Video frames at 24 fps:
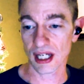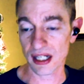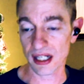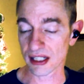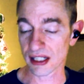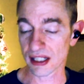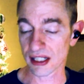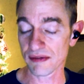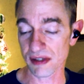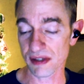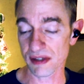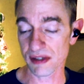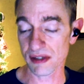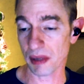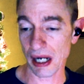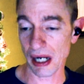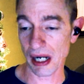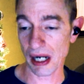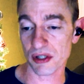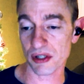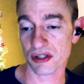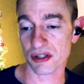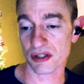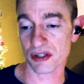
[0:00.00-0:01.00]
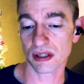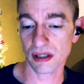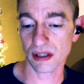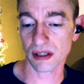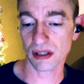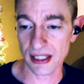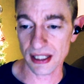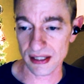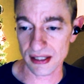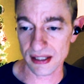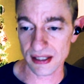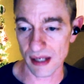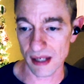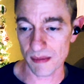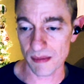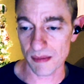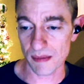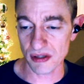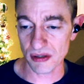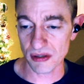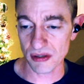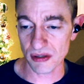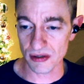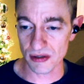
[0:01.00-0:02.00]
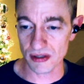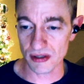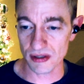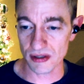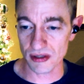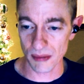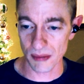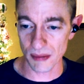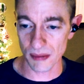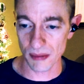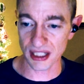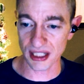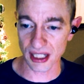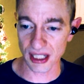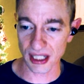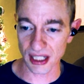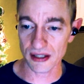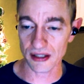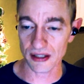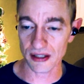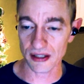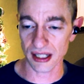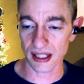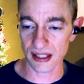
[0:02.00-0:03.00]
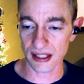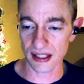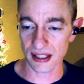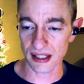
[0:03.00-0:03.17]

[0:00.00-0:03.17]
even a power struggle at times to come together and